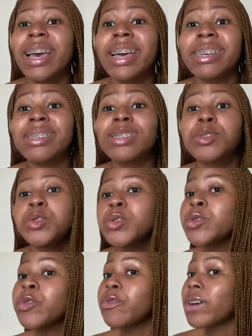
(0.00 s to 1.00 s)
is
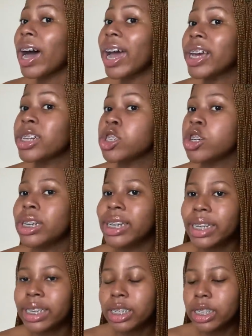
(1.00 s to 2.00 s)
to find your
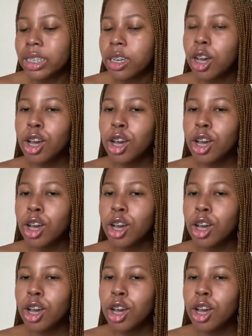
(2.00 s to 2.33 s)
niche.